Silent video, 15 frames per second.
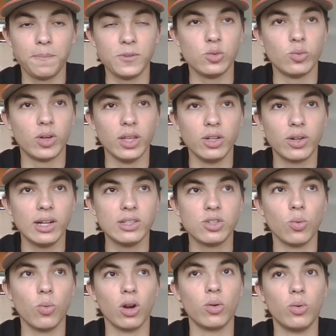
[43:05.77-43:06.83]
He's really great to
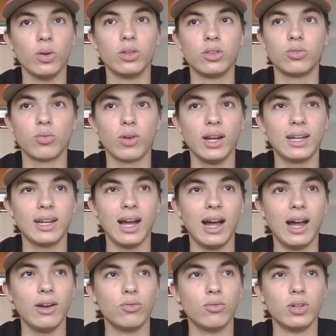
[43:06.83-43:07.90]
work with. Great
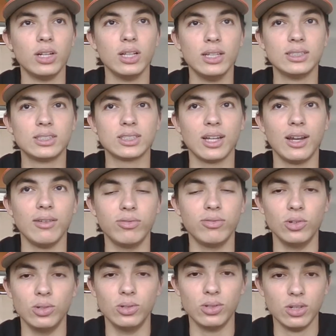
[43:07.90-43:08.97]
guy, really
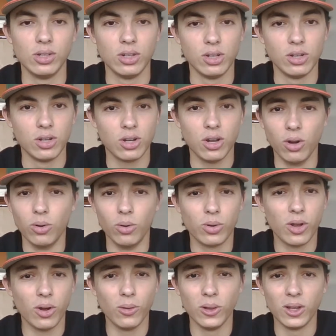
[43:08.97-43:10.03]
insightful. Go
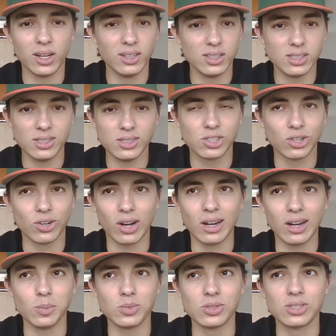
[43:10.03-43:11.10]
look at his
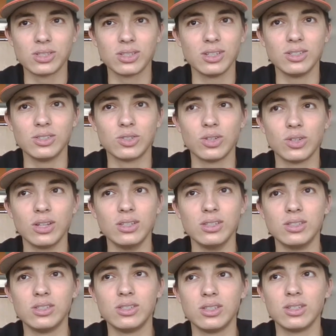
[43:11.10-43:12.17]
Instagrams,
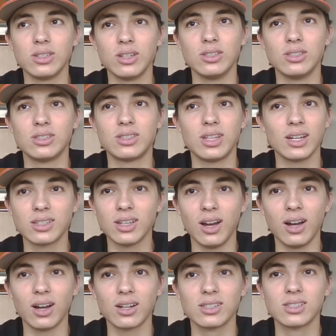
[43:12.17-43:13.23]
his
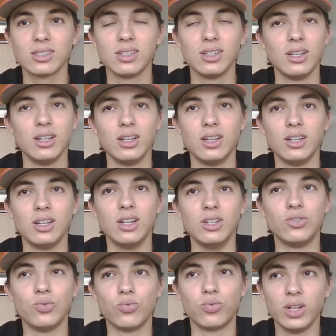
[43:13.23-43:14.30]
TikToks.
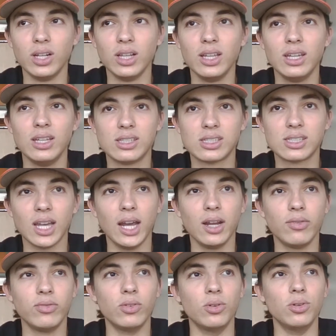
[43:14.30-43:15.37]
It's really
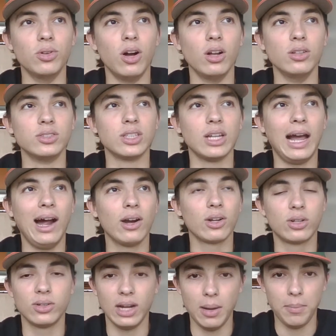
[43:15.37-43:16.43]
insightful onto how to
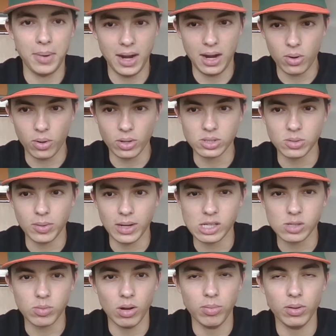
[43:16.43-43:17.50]
create power as a
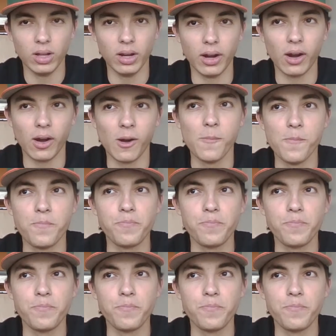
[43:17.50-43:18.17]
baseball player